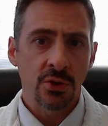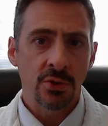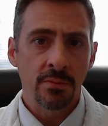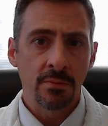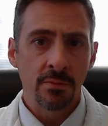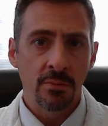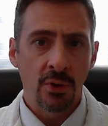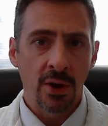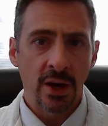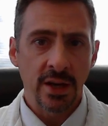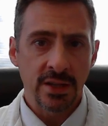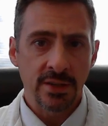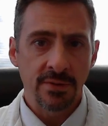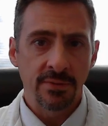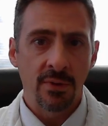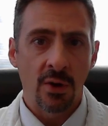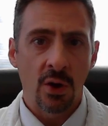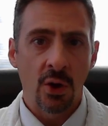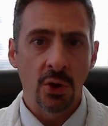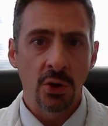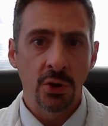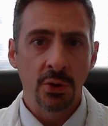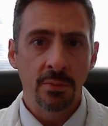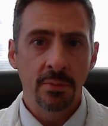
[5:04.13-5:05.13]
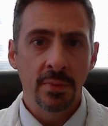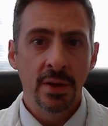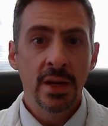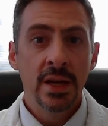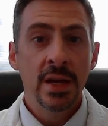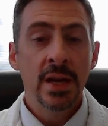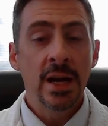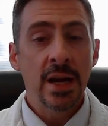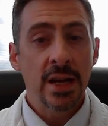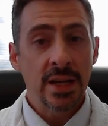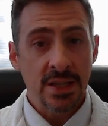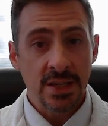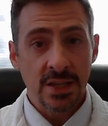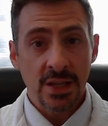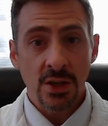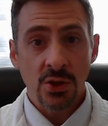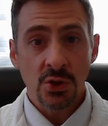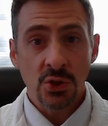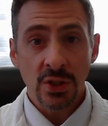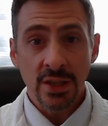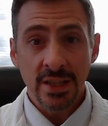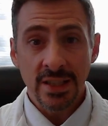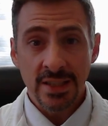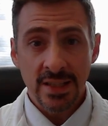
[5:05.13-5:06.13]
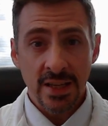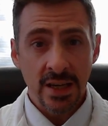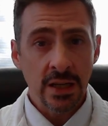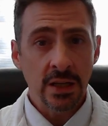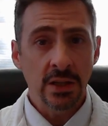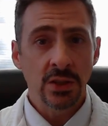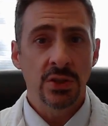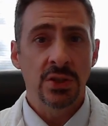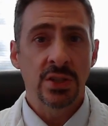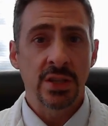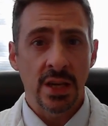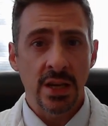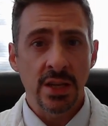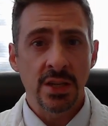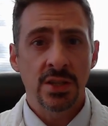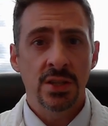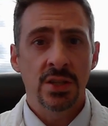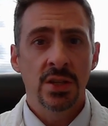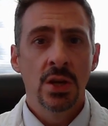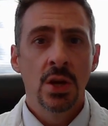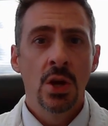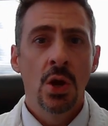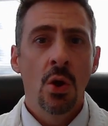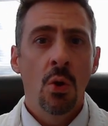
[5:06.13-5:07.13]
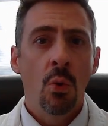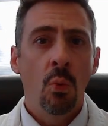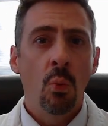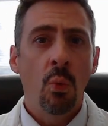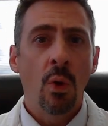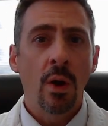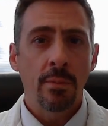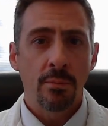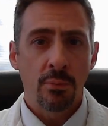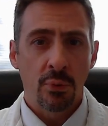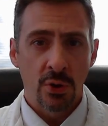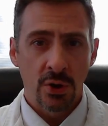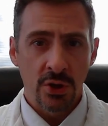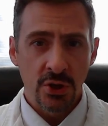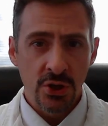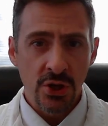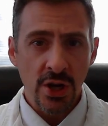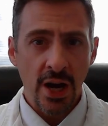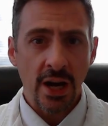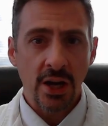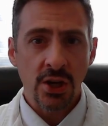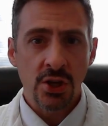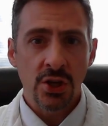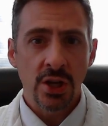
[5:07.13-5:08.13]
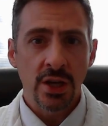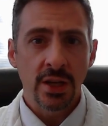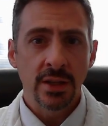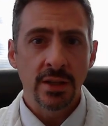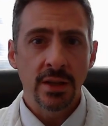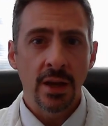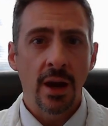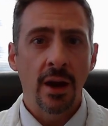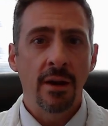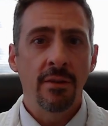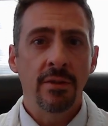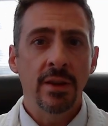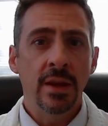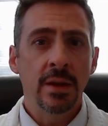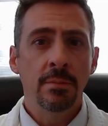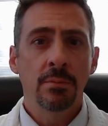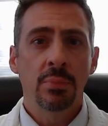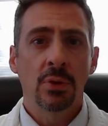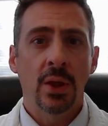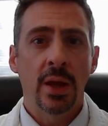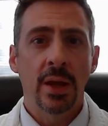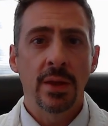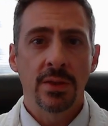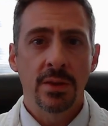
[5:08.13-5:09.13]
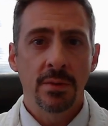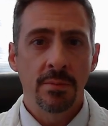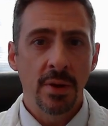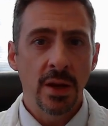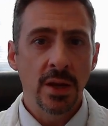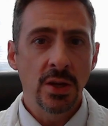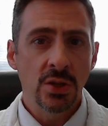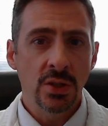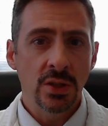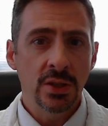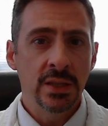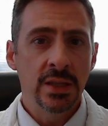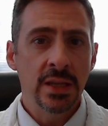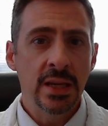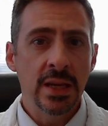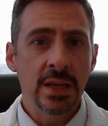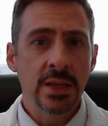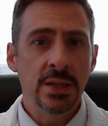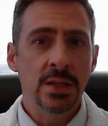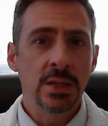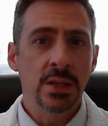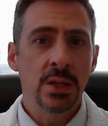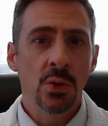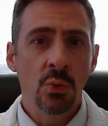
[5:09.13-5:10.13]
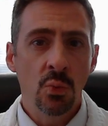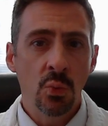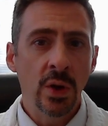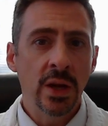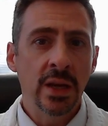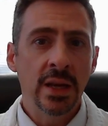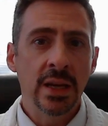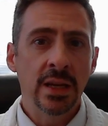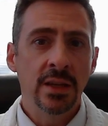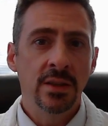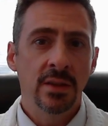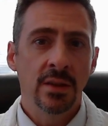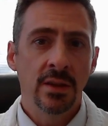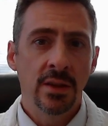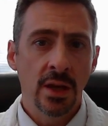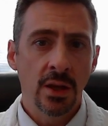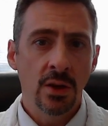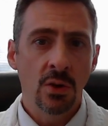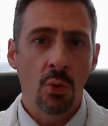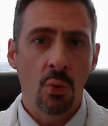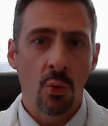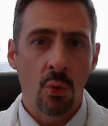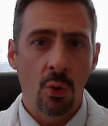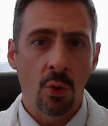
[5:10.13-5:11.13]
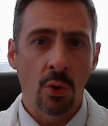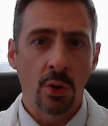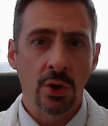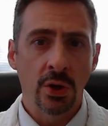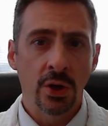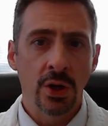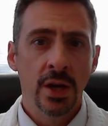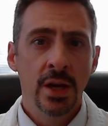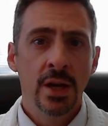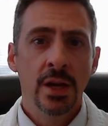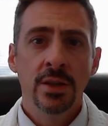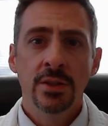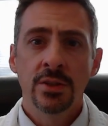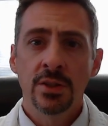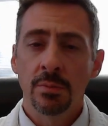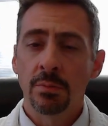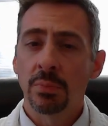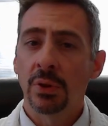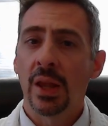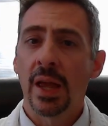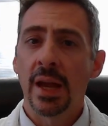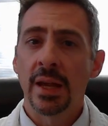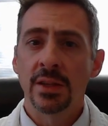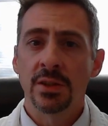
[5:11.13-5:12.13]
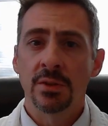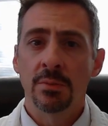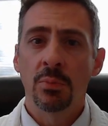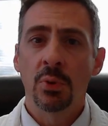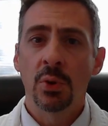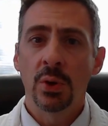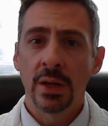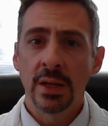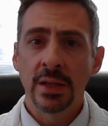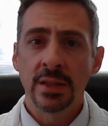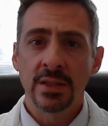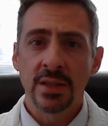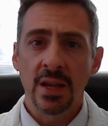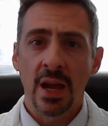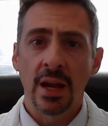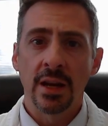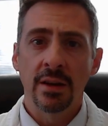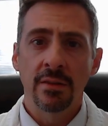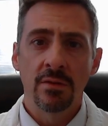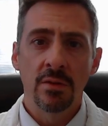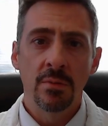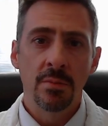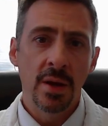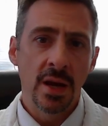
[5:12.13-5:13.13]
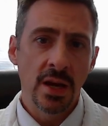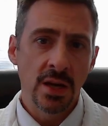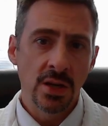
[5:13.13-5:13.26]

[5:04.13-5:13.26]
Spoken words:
volume essentially tells us what projection of implant the patient needs that we need to then order to plan to put inside of the patient.